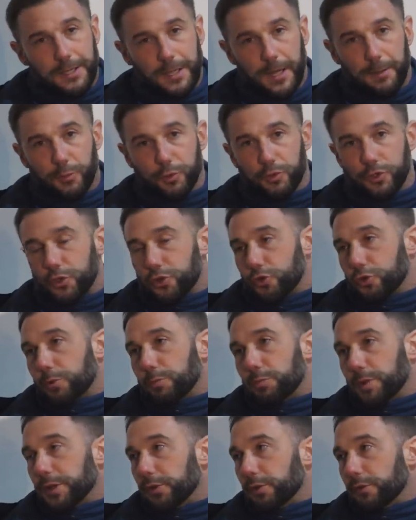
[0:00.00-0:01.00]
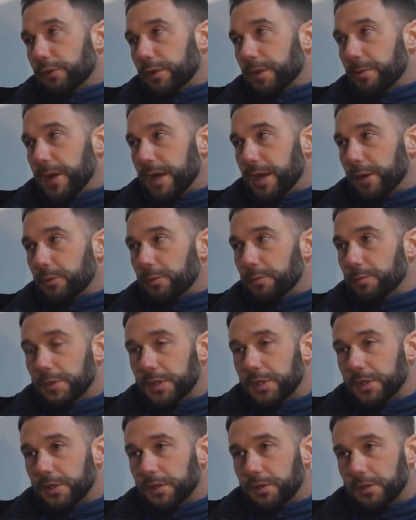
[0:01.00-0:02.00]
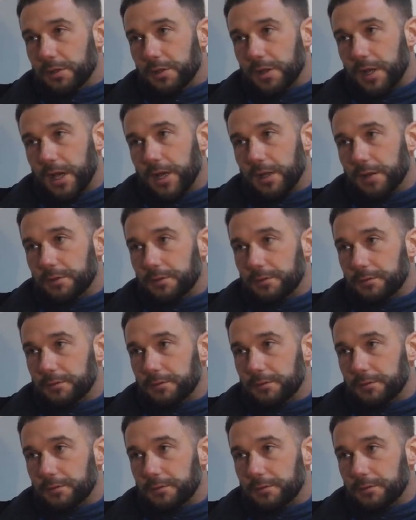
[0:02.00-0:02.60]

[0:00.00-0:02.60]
I'm not so sure playing out for the back would be that